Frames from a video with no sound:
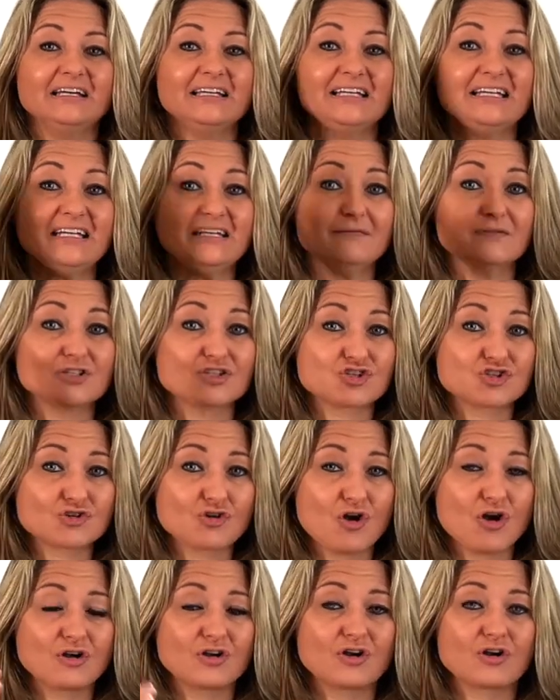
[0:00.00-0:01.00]
even
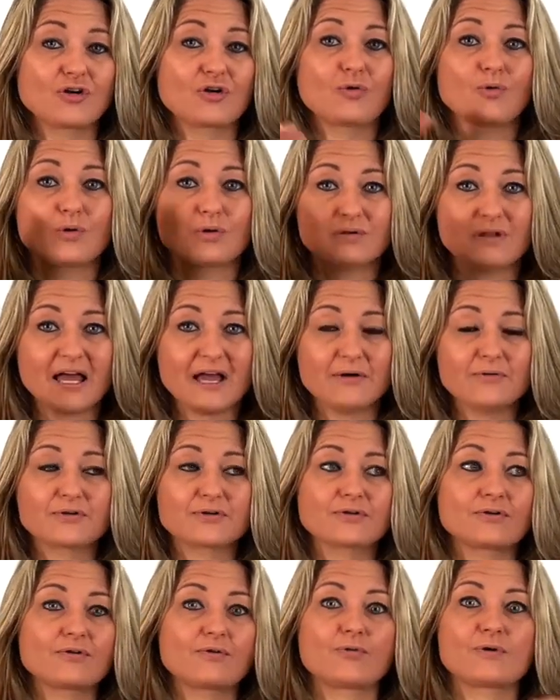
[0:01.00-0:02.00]
stronger or
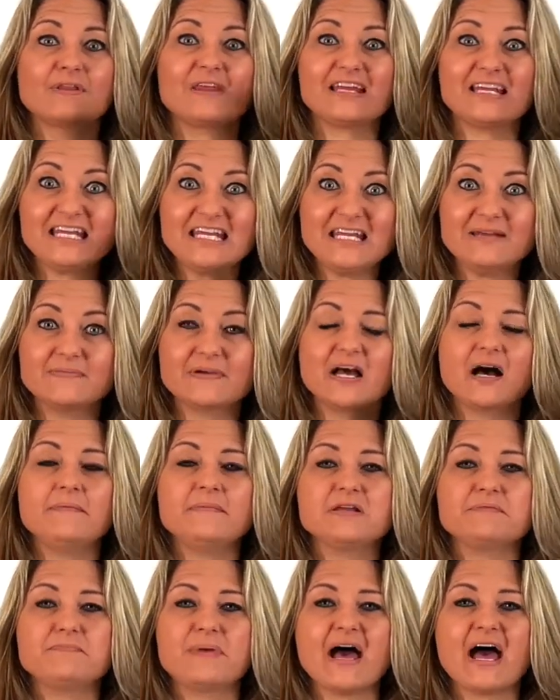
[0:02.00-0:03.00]
louder, or they keep
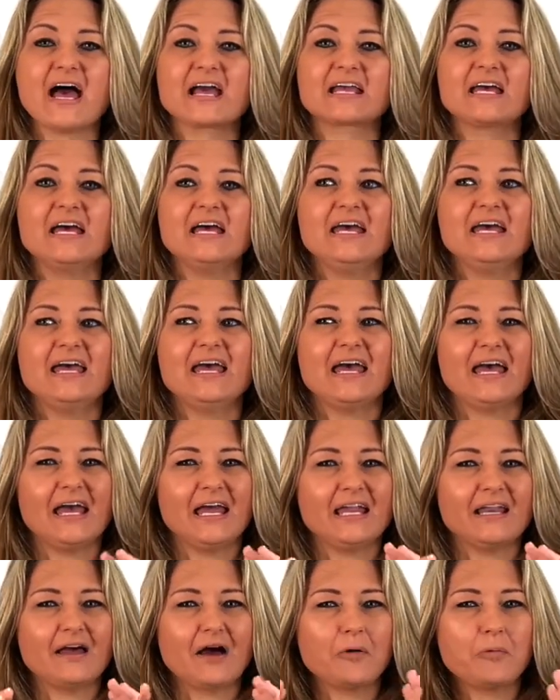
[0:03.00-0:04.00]
coming back.
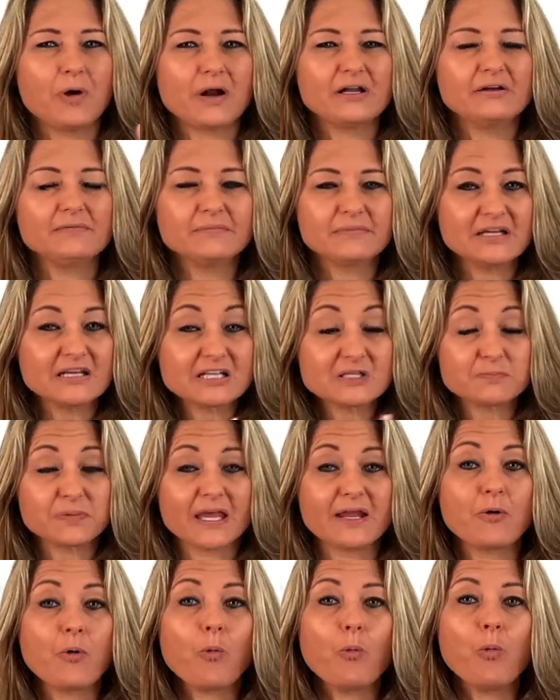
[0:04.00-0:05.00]
And I want to
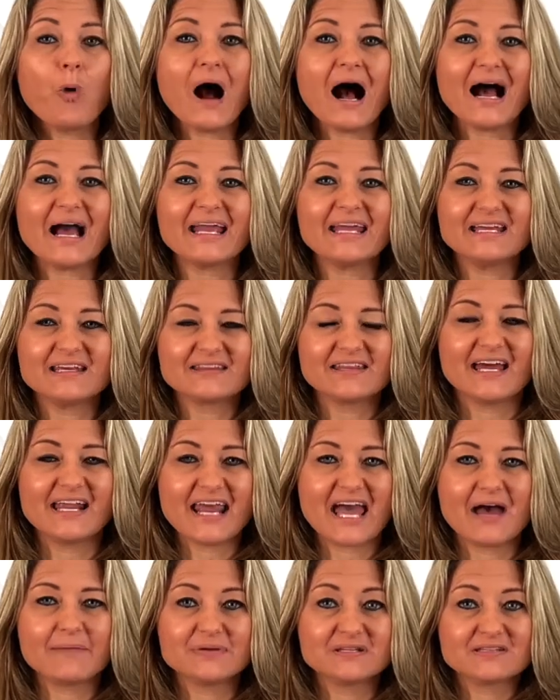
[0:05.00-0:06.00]
explain why that
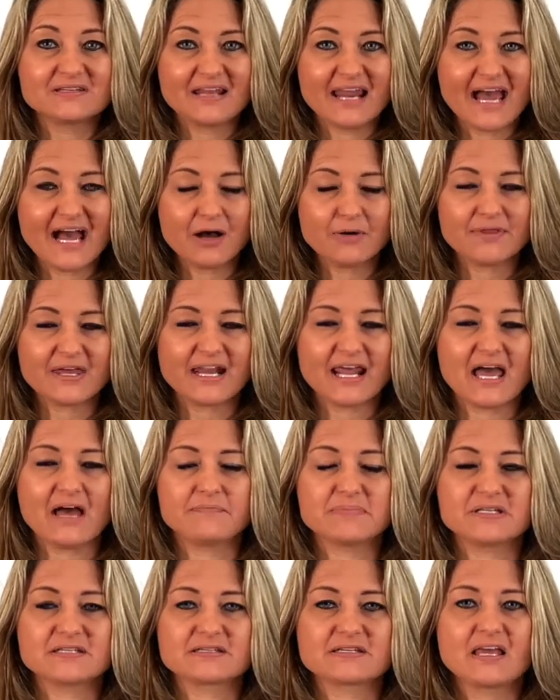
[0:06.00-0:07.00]
happens and how that
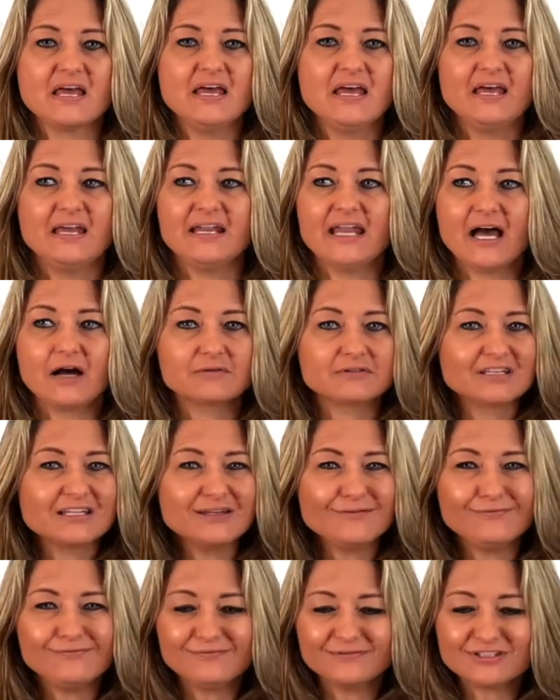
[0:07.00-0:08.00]
happens. Now,
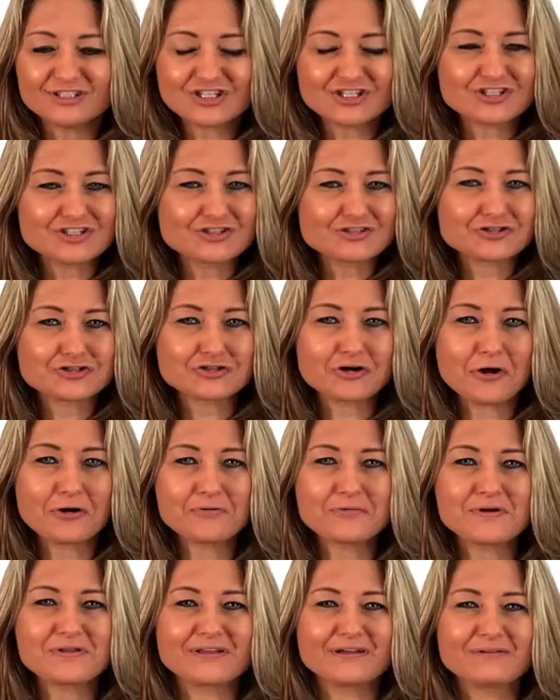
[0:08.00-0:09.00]
just start
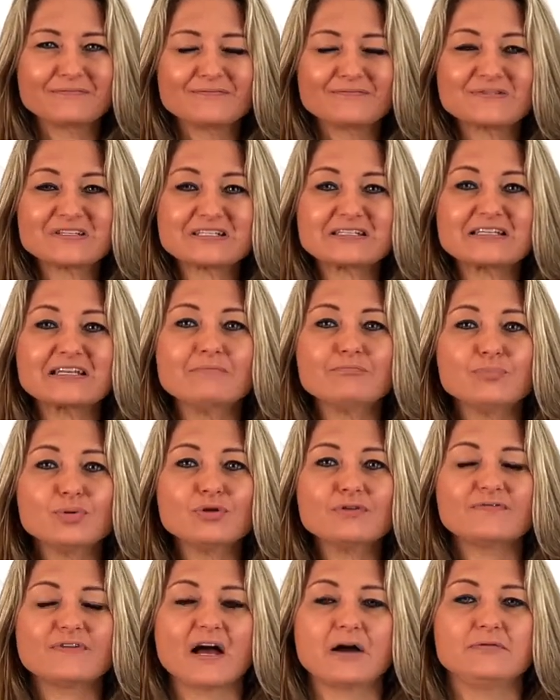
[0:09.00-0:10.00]
with a
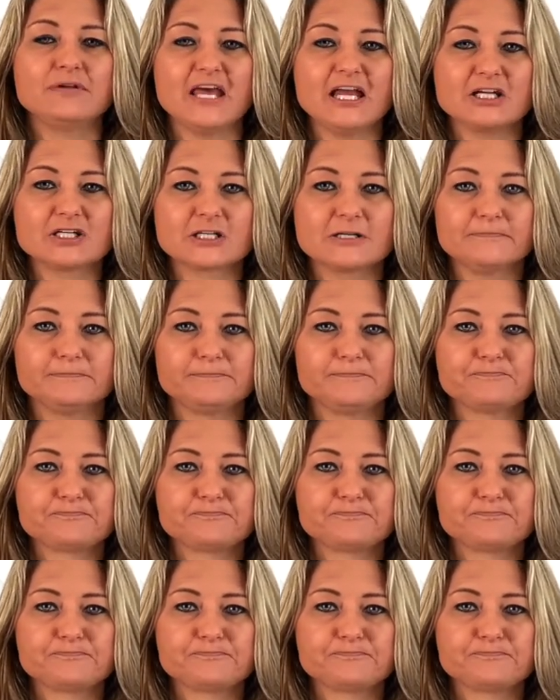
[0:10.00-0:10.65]
simple foundation.